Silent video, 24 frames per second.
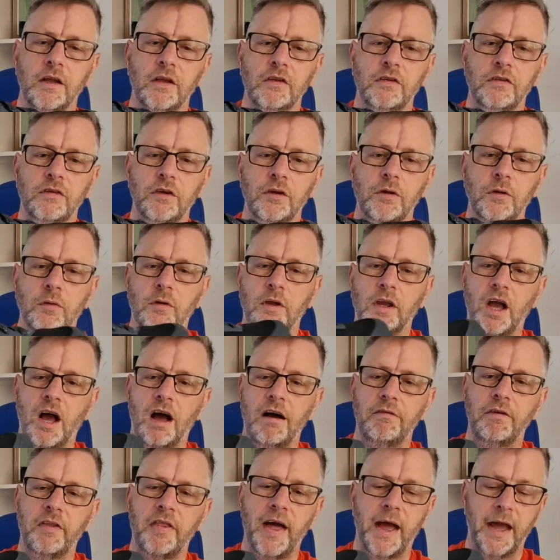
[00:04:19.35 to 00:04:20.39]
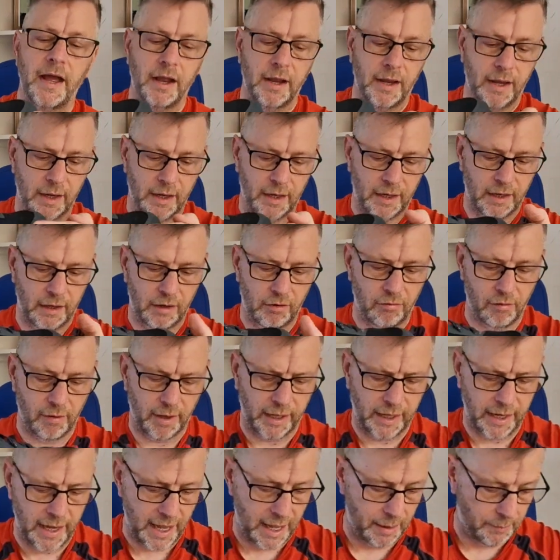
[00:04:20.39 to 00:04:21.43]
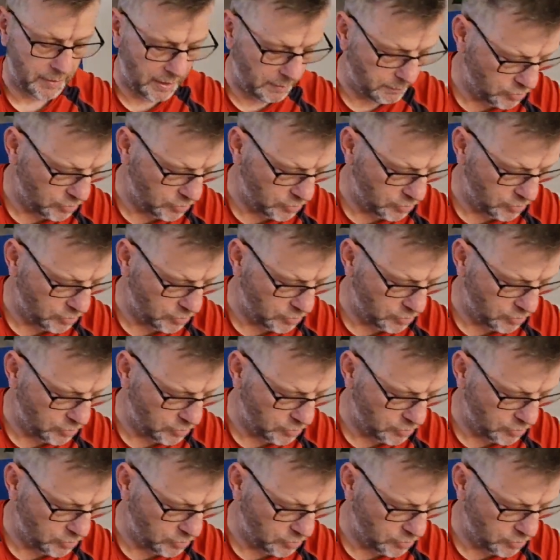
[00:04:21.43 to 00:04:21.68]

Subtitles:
to cover that gap. Let